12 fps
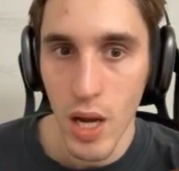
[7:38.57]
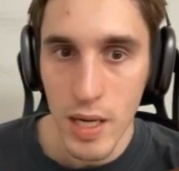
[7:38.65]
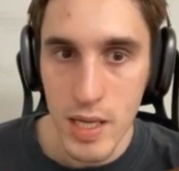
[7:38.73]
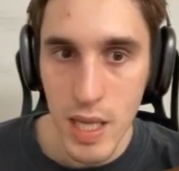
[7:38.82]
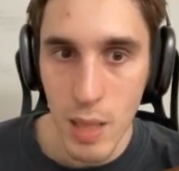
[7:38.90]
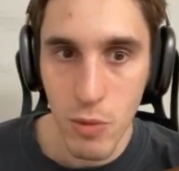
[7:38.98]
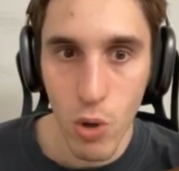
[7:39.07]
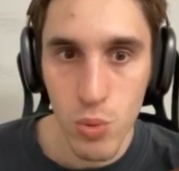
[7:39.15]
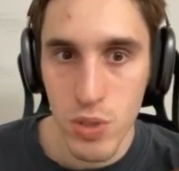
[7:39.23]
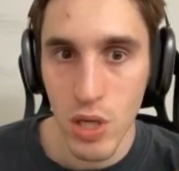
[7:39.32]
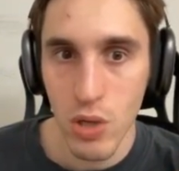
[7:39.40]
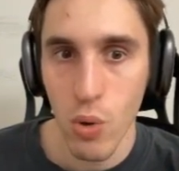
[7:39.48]
The same goes
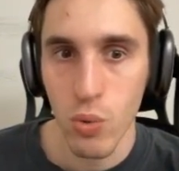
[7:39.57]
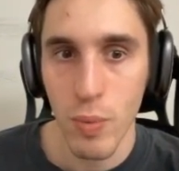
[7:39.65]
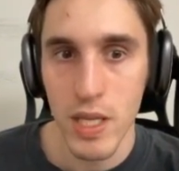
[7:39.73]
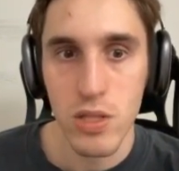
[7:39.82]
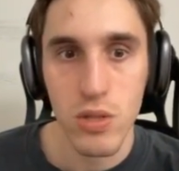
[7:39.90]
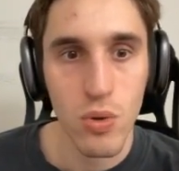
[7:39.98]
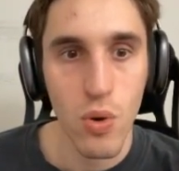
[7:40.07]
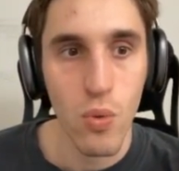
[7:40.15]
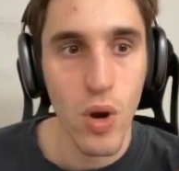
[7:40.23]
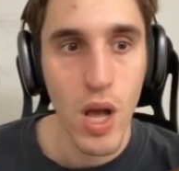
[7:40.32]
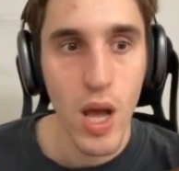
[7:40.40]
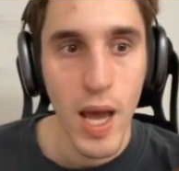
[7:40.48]
with the code base. So
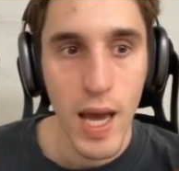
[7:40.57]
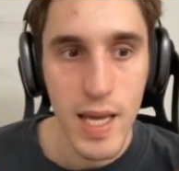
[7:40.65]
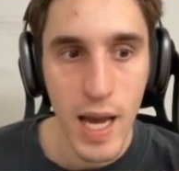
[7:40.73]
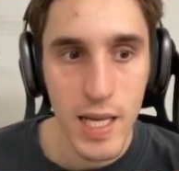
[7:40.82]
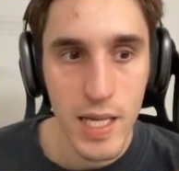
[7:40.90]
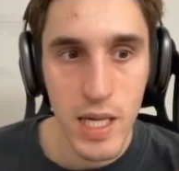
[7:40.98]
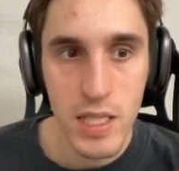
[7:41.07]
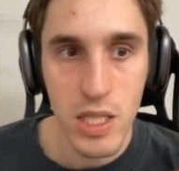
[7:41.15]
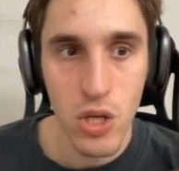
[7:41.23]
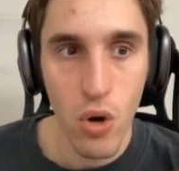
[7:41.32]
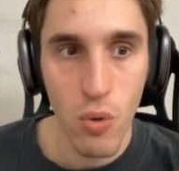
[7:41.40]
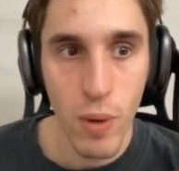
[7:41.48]
AI indexing
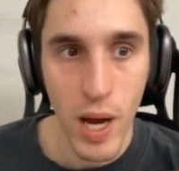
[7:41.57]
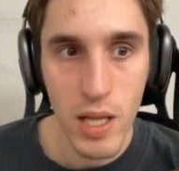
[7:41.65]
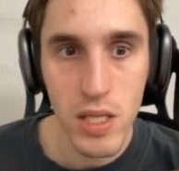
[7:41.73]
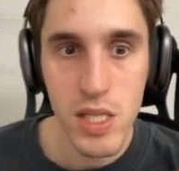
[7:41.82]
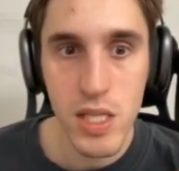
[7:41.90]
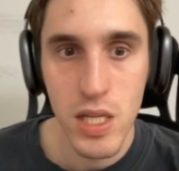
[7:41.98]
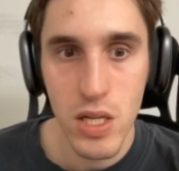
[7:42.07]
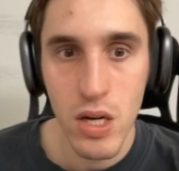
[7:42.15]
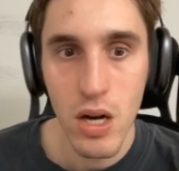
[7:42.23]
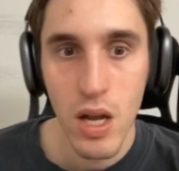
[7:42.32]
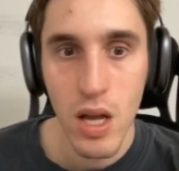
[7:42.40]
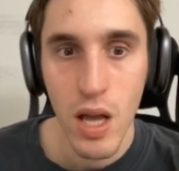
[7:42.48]
your files here
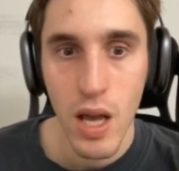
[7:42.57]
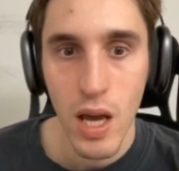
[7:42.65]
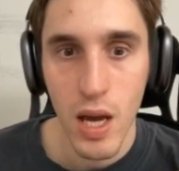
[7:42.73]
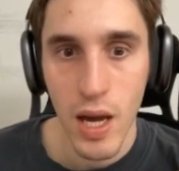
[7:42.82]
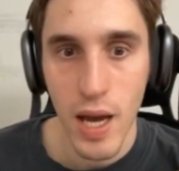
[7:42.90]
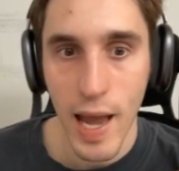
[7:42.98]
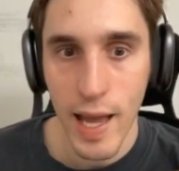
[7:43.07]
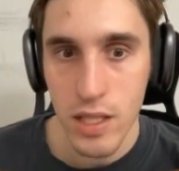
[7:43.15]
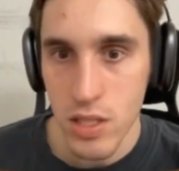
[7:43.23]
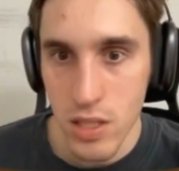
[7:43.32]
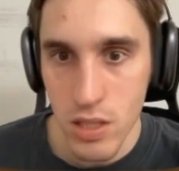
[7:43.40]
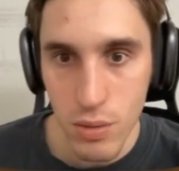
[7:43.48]

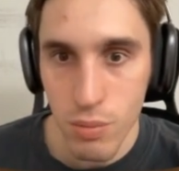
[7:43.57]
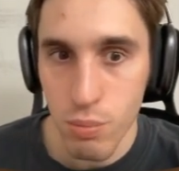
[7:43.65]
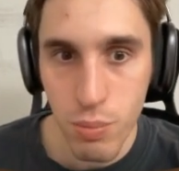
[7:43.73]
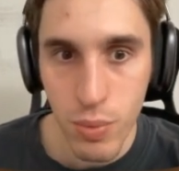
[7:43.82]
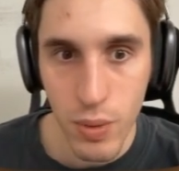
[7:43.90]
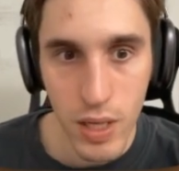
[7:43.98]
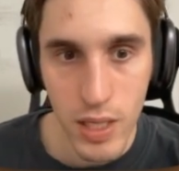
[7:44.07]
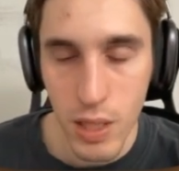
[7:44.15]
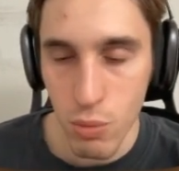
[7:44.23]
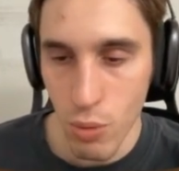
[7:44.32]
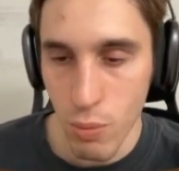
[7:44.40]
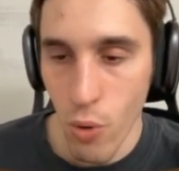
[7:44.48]
and
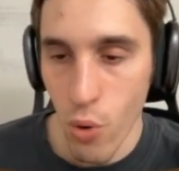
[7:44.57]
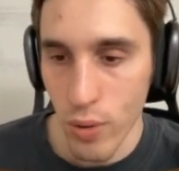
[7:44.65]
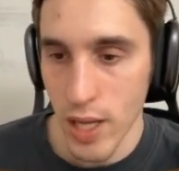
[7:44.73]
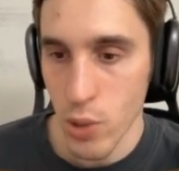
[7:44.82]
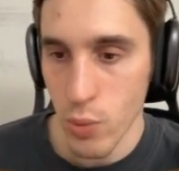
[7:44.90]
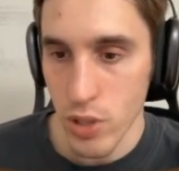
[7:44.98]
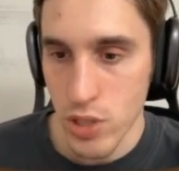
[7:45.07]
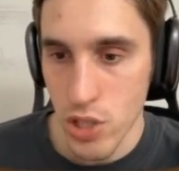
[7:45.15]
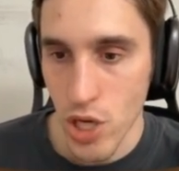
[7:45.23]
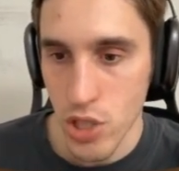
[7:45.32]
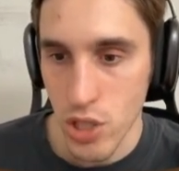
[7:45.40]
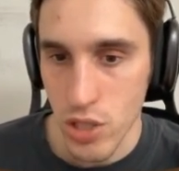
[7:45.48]
give you more relevant
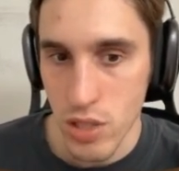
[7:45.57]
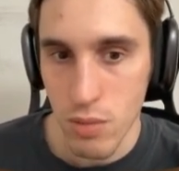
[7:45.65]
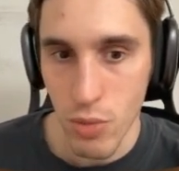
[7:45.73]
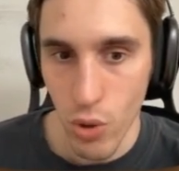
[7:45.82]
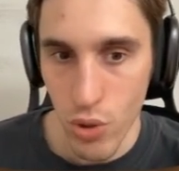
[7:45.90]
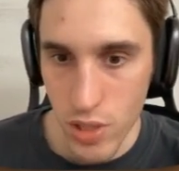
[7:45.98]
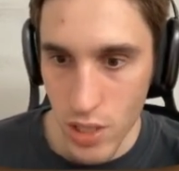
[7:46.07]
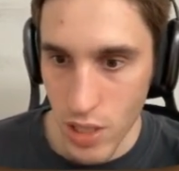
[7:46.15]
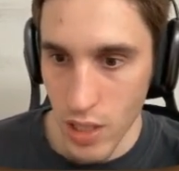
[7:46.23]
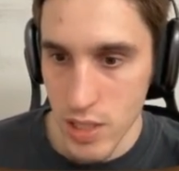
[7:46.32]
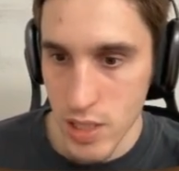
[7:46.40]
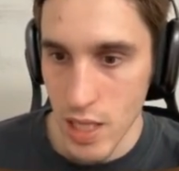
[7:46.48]
suggestions, because it
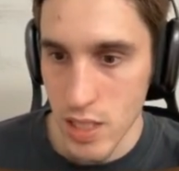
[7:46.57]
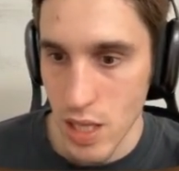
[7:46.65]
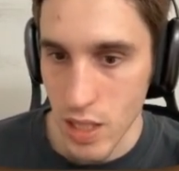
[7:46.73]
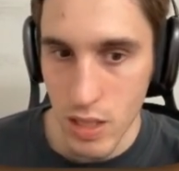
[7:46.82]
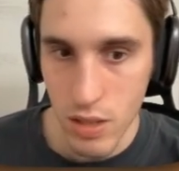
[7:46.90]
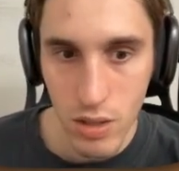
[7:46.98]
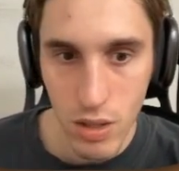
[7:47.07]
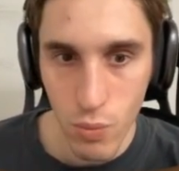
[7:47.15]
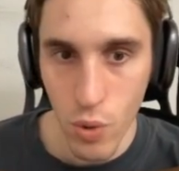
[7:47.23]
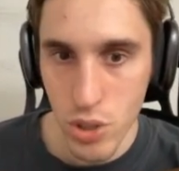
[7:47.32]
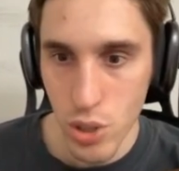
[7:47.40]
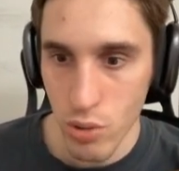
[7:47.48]
understands like
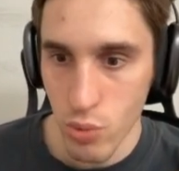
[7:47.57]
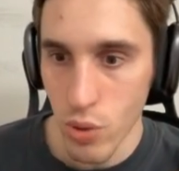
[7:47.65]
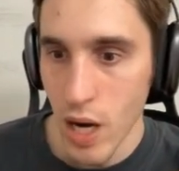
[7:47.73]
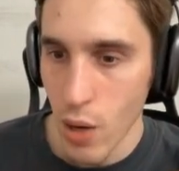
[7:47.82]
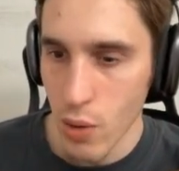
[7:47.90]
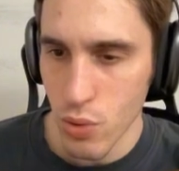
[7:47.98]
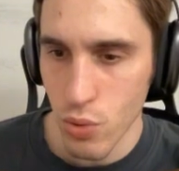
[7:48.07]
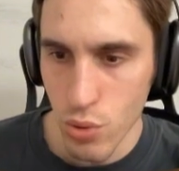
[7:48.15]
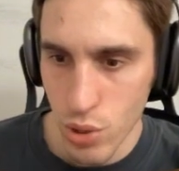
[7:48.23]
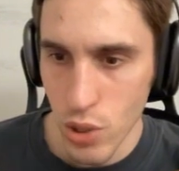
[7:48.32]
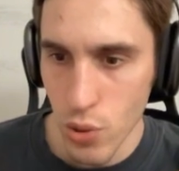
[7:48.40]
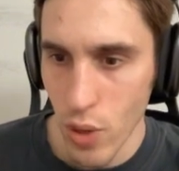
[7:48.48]
what you're doing, how you
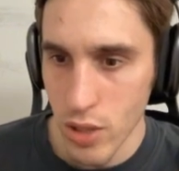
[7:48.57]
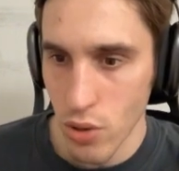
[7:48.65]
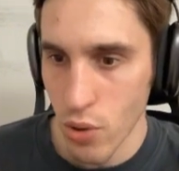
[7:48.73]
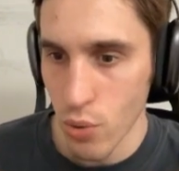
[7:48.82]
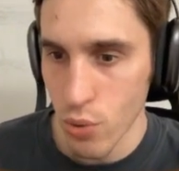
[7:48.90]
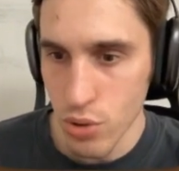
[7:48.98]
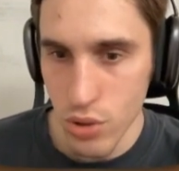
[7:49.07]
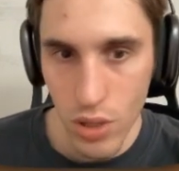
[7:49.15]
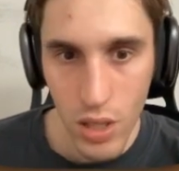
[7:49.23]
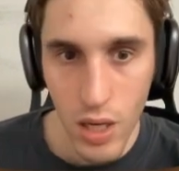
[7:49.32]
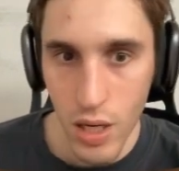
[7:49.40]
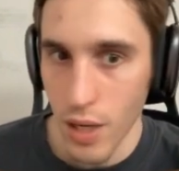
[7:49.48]
usually write your code,
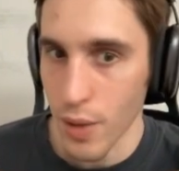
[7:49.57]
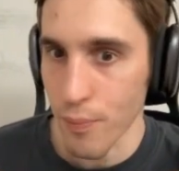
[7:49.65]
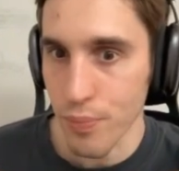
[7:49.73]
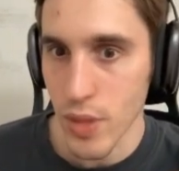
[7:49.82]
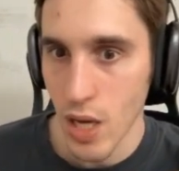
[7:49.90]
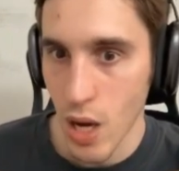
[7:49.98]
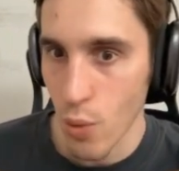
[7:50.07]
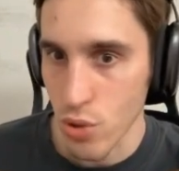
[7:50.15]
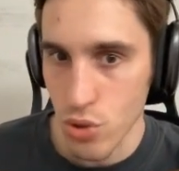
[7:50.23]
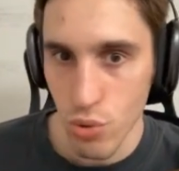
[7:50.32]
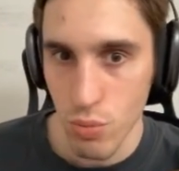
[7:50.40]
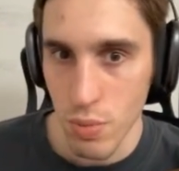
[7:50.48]
how it
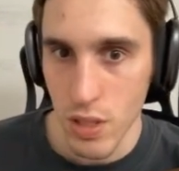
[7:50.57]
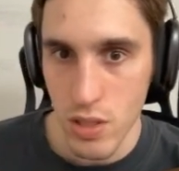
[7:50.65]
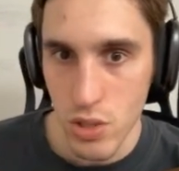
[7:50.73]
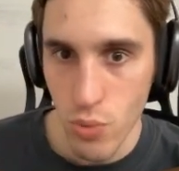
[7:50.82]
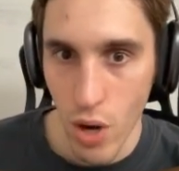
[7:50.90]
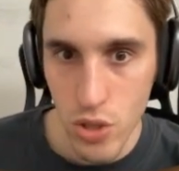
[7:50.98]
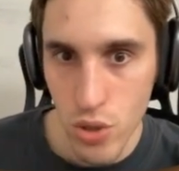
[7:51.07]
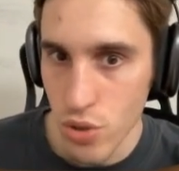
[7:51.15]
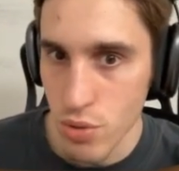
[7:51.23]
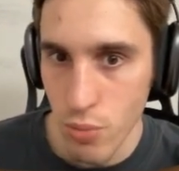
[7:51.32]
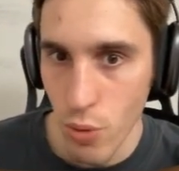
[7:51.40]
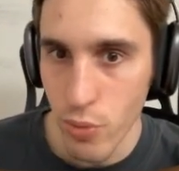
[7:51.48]
should be
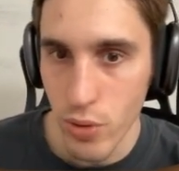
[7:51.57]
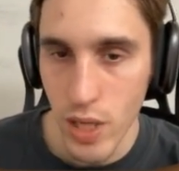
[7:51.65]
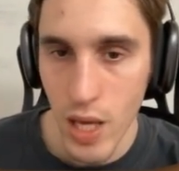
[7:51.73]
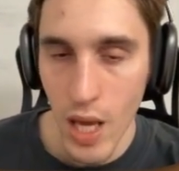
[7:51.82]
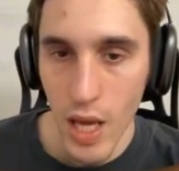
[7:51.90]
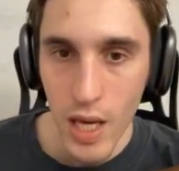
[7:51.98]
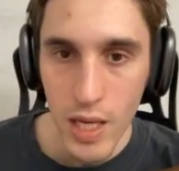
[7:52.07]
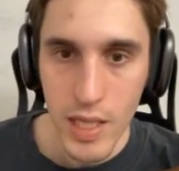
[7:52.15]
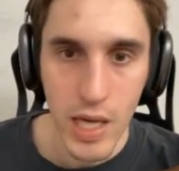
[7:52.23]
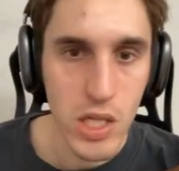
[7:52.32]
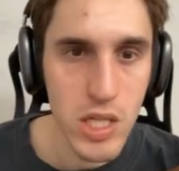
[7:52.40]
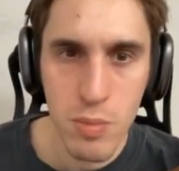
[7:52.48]
structured properly. Yeah,
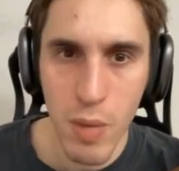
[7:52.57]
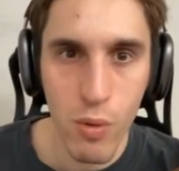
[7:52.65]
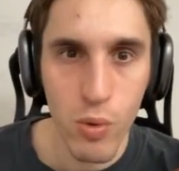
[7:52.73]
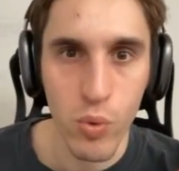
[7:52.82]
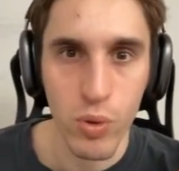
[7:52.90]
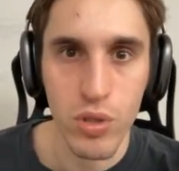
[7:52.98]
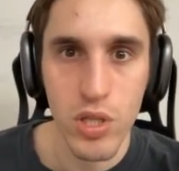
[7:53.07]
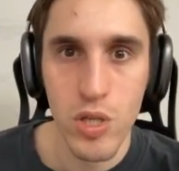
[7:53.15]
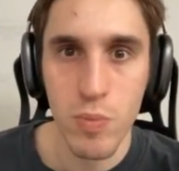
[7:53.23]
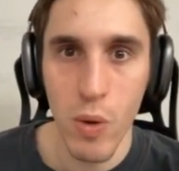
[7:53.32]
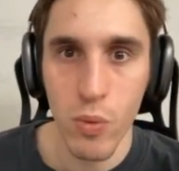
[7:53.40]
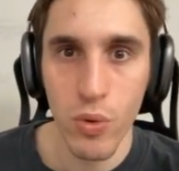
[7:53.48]
this is powerful. This is
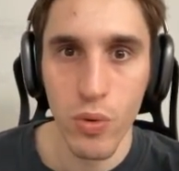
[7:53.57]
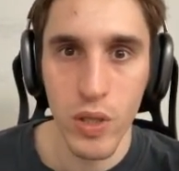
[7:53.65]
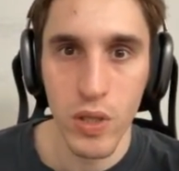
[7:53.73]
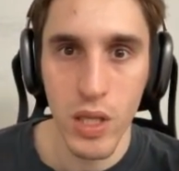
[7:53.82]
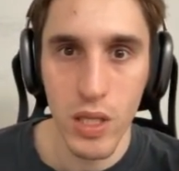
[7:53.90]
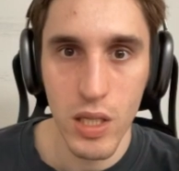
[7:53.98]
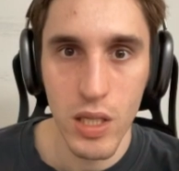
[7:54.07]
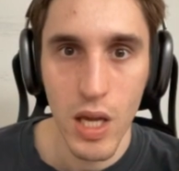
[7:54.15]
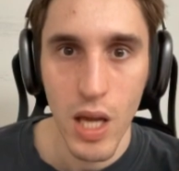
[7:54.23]
powerful, I think.